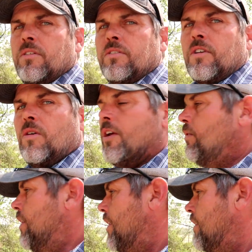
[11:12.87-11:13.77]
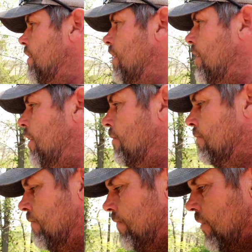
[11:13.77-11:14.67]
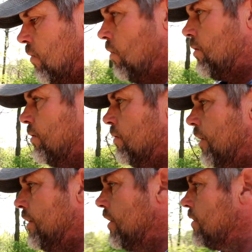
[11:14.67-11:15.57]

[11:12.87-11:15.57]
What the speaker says: So anyway, we're going to go ahead and